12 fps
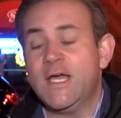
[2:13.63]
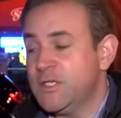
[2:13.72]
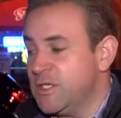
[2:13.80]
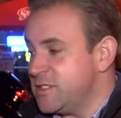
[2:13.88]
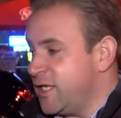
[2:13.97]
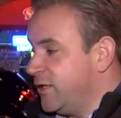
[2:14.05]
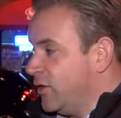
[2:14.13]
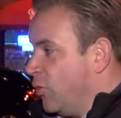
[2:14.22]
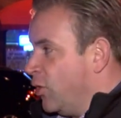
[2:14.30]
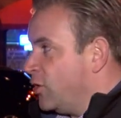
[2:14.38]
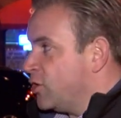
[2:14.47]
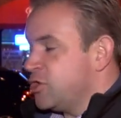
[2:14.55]
just like the
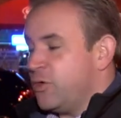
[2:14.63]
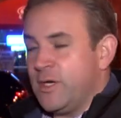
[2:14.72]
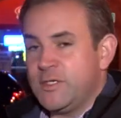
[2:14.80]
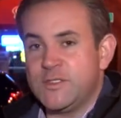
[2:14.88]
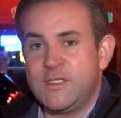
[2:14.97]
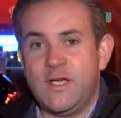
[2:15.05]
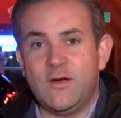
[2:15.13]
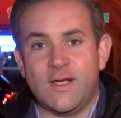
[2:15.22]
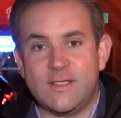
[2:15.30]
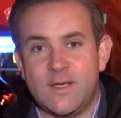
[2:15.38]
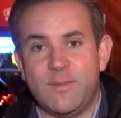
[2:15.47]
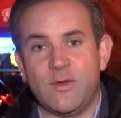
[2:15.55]
worker shortages here
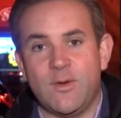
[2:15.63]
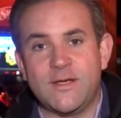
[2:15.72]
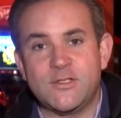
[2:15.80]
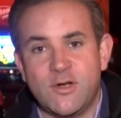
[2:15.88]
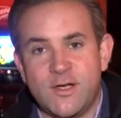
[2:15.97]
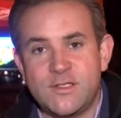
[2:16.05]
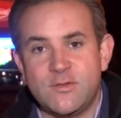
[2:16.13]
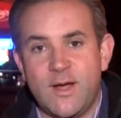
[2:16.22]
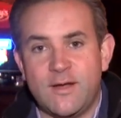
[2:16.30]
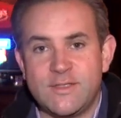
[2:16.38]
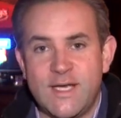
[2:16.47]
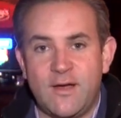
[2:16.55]
at some of the restaurants
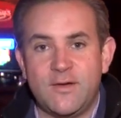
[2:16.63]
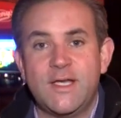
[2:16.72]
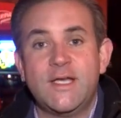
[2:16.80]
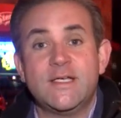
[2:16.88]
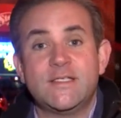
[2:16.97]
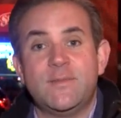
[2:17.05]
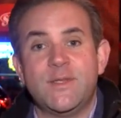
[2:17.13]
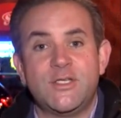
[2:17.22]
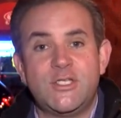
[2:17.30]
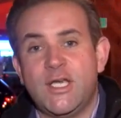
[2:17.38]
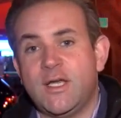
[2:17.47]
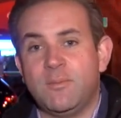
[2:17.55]
around town, some of the
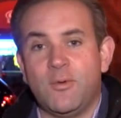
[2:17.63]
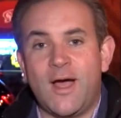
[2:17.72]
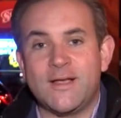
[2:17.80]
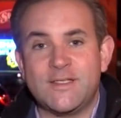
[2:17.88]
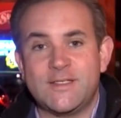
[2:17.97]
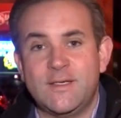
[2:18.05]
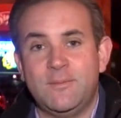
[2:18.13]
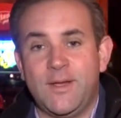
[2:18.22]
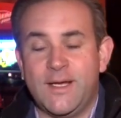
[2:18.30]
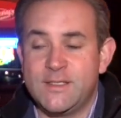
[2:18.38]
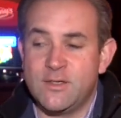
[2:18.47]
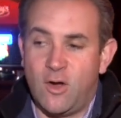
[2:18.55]
chicken processing
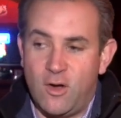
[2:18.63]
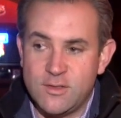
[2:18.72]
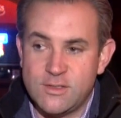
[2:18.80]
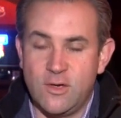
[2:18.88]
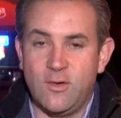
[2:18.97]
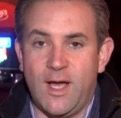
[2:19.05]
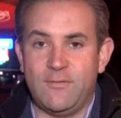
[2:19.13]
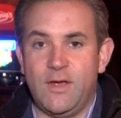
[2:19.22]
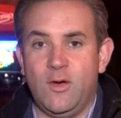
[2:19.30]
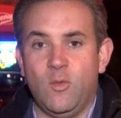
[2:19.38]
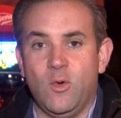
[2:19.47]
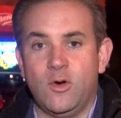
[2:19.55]
plants are also
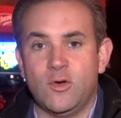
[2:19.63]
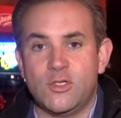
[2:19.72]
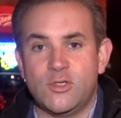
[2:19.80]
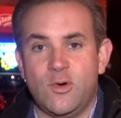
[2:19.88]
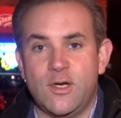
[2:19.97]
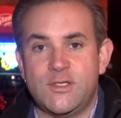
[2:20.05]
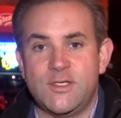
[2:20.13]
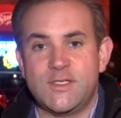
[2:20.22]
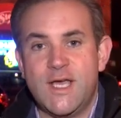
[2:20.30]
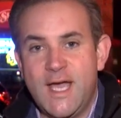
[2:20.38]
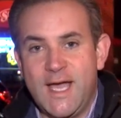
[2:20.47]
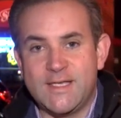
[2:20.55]
having worker shortages
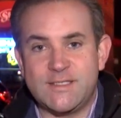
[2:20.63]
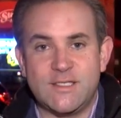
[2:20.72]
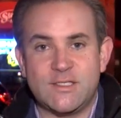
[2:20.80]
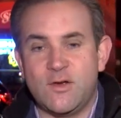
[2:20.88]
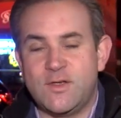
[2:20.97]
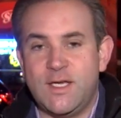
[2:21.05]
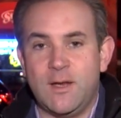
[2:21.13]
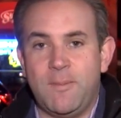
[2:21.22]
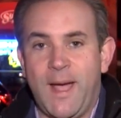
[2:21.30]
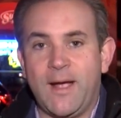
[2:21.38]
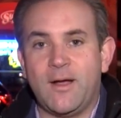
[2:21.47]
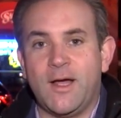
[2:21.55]
as they start to get
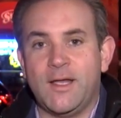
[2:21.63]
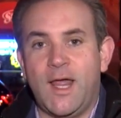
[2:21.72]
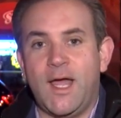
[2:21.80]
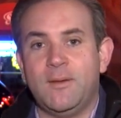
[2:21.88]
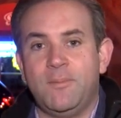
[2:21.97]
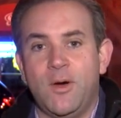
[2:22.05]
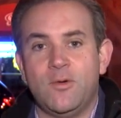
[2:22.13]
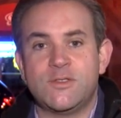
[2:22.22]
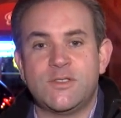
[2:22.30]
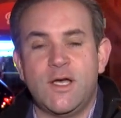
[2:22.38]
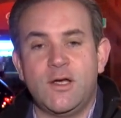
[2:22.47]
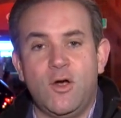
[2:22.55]
back online
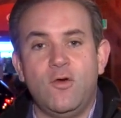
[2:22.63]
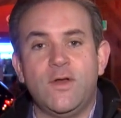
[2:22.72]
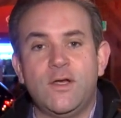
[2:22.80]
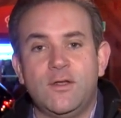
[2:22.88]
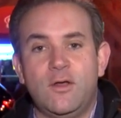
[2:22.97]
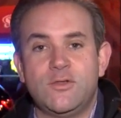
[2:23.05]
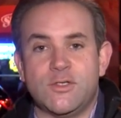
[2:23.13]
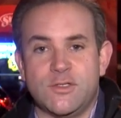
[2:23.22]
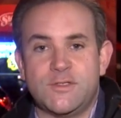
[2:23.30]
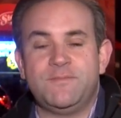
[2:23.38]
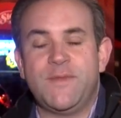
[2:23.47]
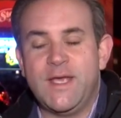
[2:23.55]
post uh, COVID
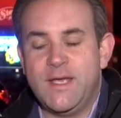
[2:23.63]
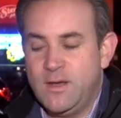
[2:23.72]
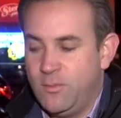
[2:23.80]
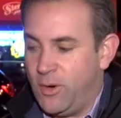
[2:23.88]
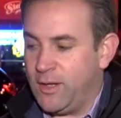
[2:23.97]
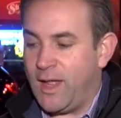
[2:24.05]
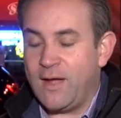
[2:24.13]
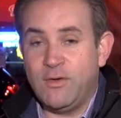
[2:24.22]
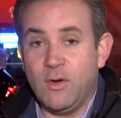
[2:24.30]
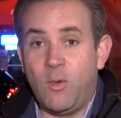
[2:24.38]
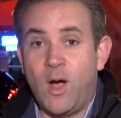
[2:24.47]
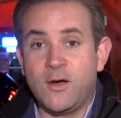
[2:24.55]
closures. Reporting live
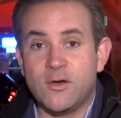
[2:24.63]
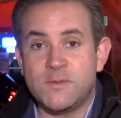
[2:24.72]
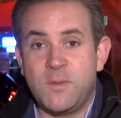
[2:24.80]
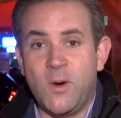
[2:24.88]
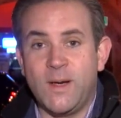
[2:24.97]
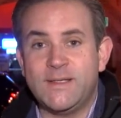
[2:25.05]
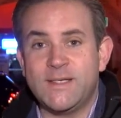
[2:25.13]
here in Walker's Point,